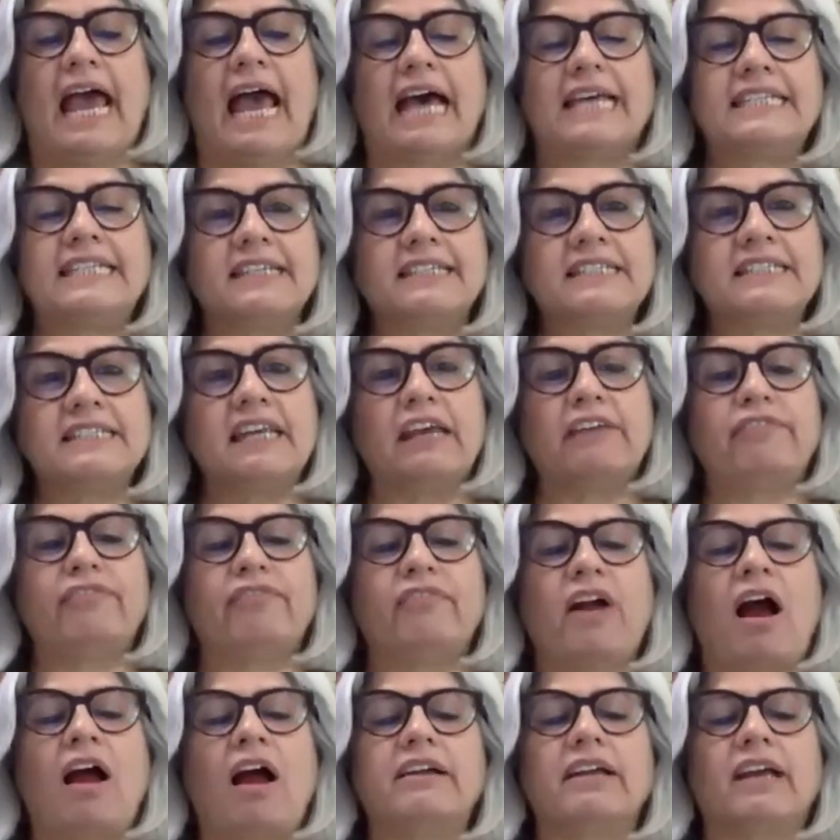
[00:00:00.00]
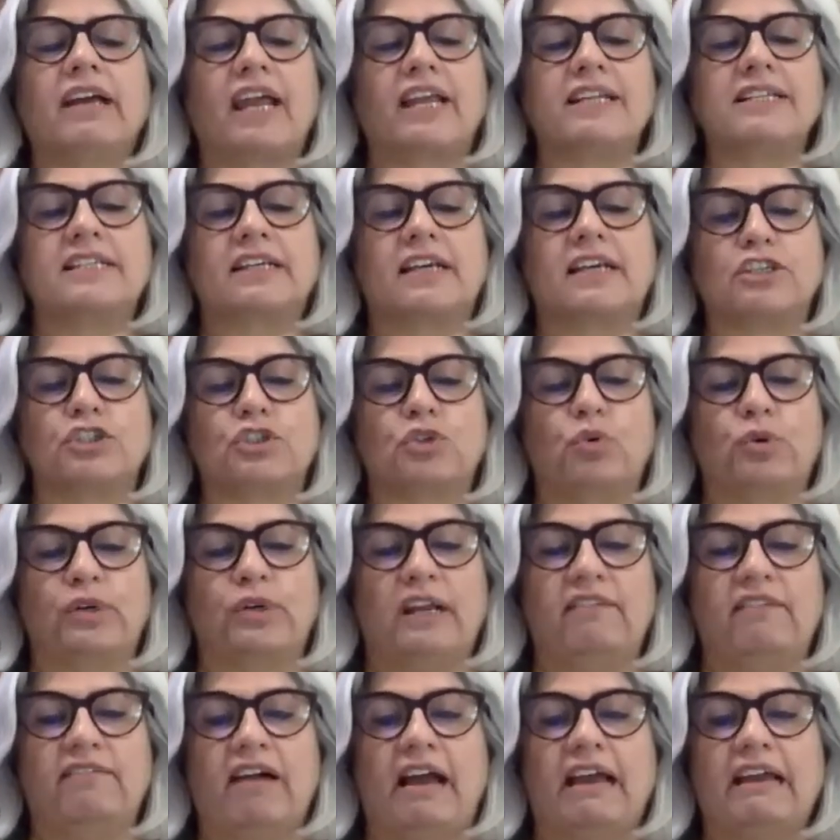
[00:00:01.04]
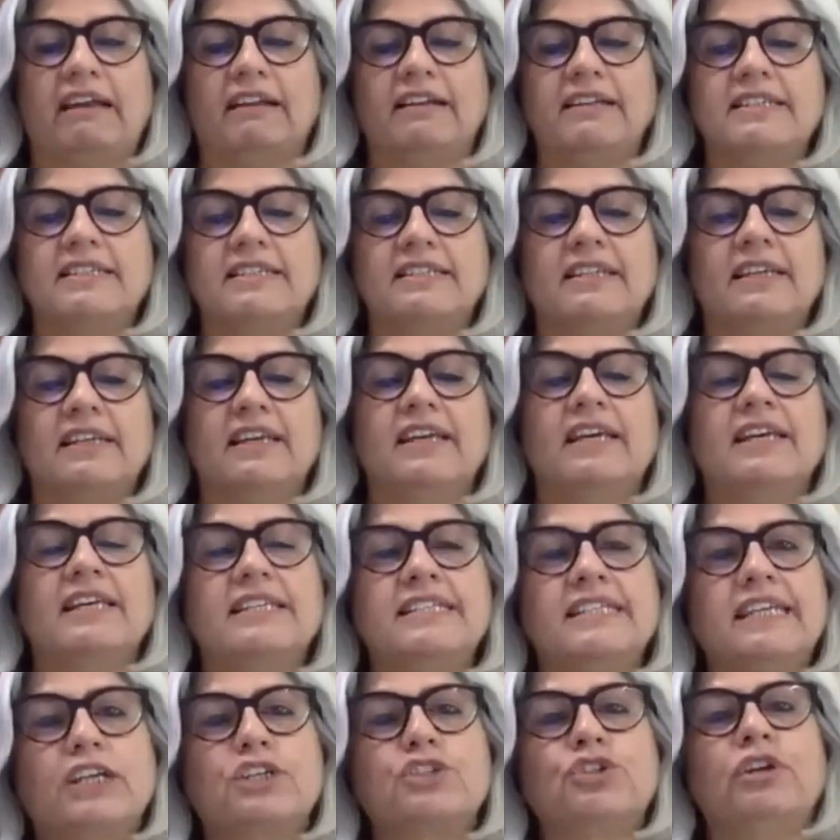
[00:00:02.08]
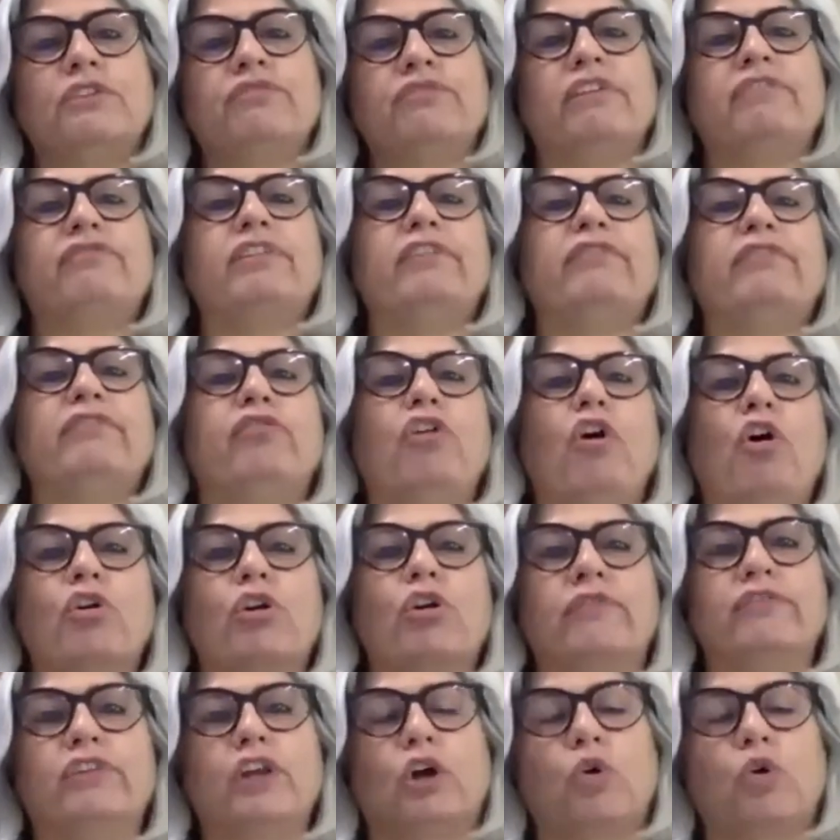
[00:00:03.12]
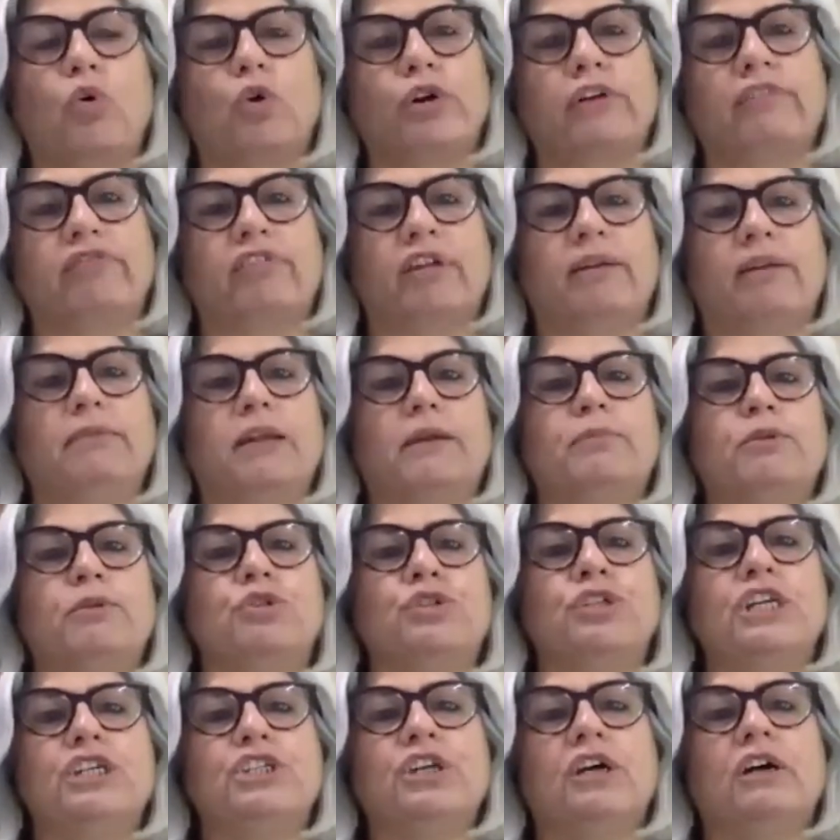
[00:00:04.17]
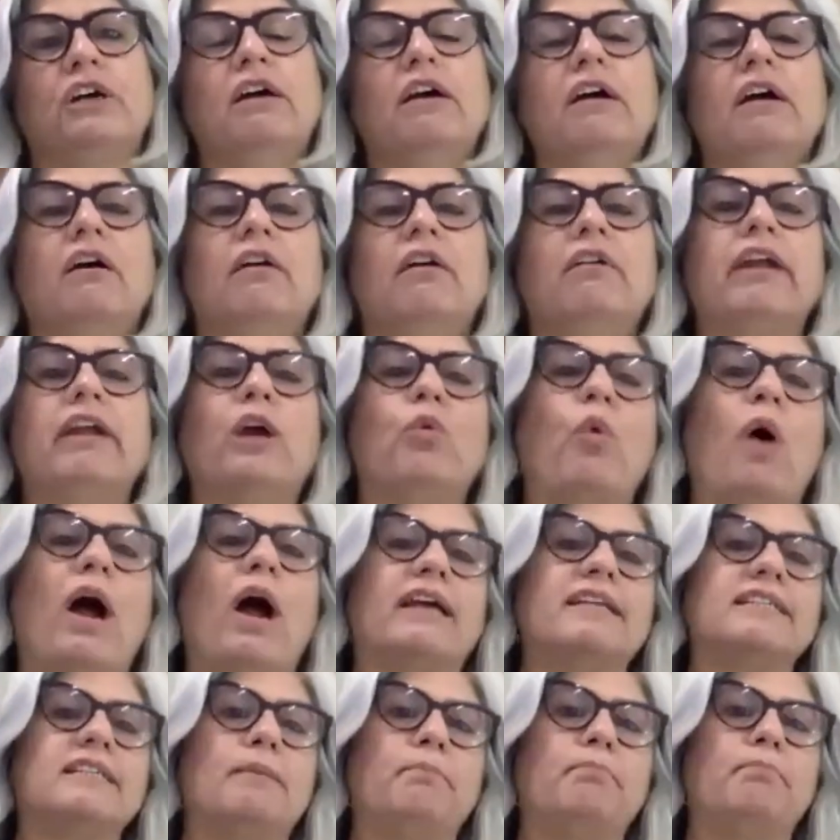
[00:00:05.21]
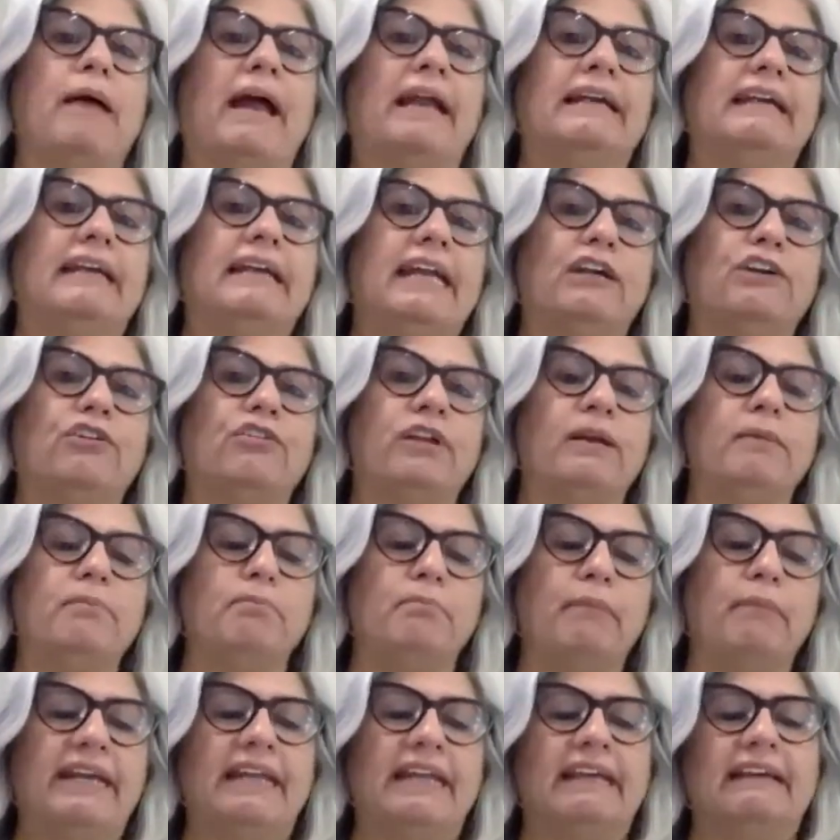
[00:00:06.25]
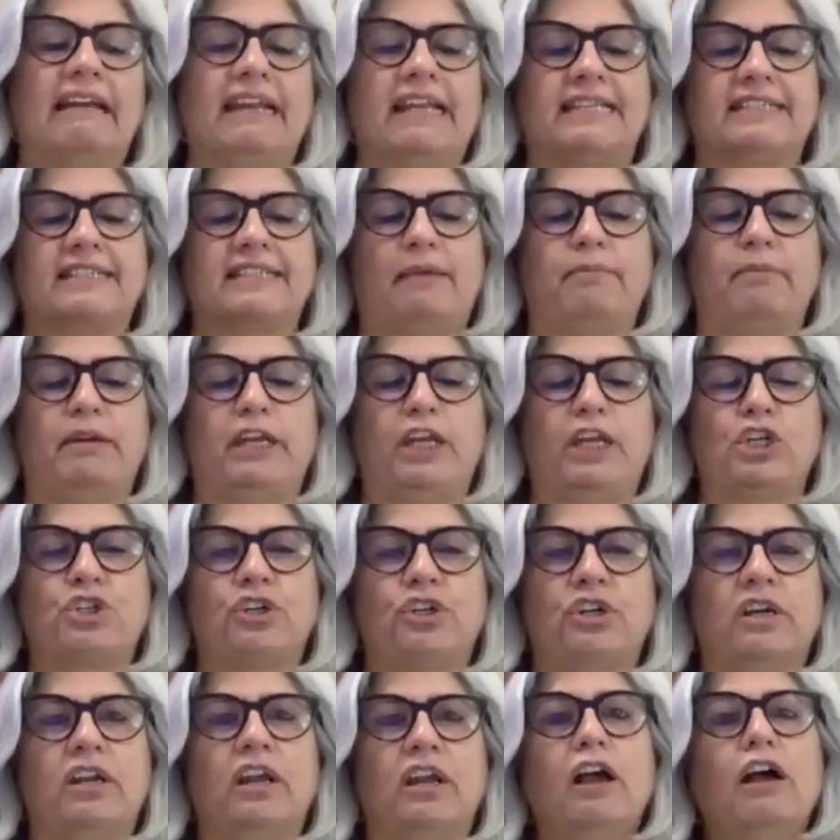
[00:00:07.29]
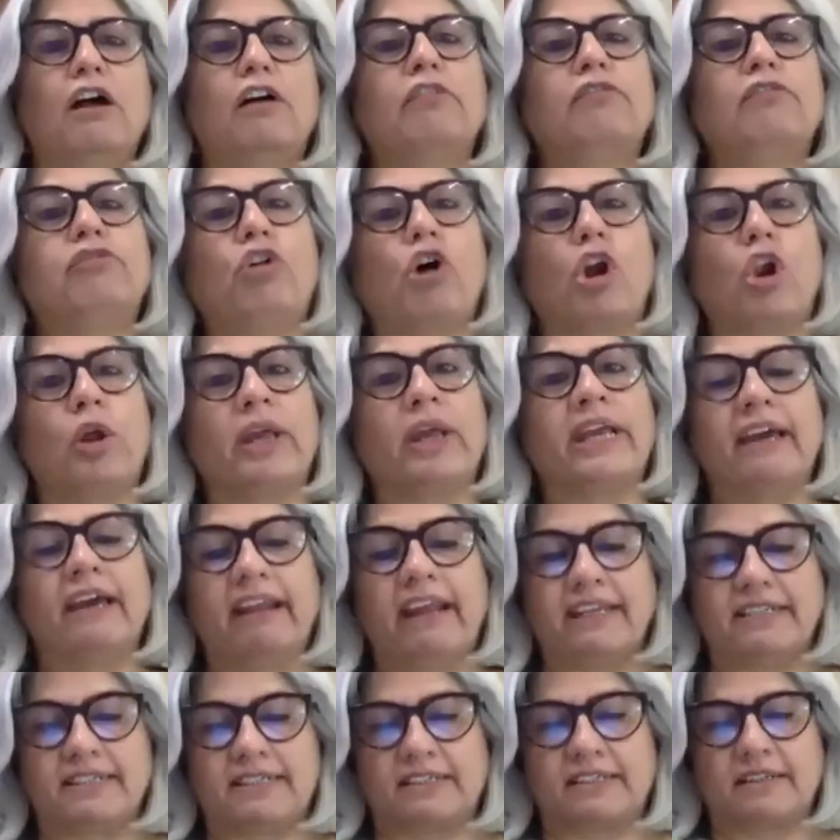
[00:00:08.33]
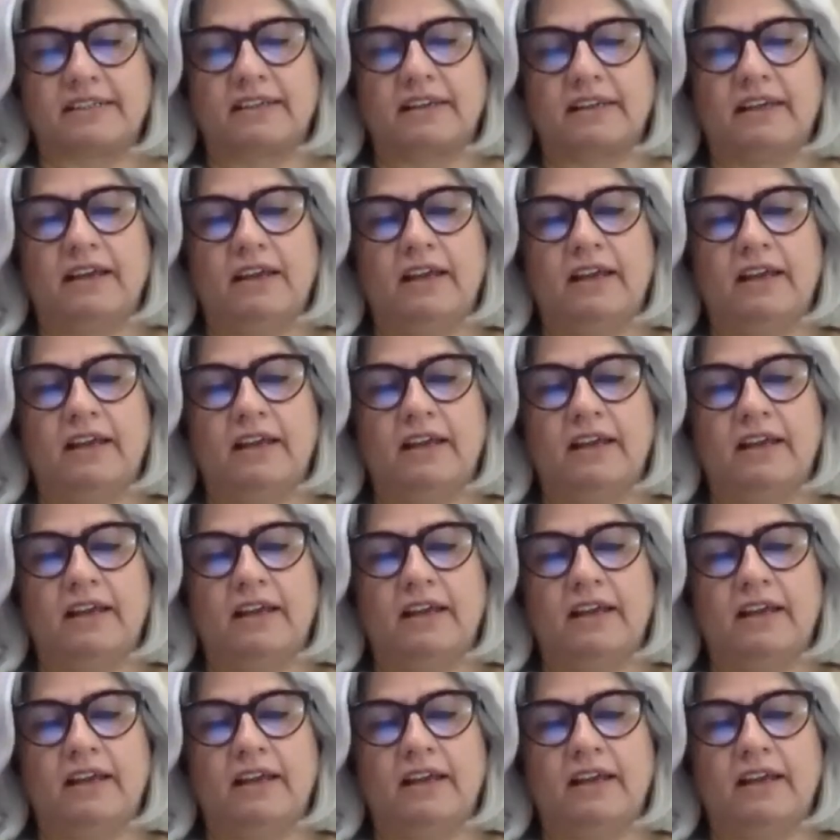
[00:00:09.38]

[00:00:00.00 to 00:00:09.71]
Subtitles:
As a safeguard against custodial violence, Section 54 of the Code of Criminal Procedure requires a mandatory medical examination following arrest.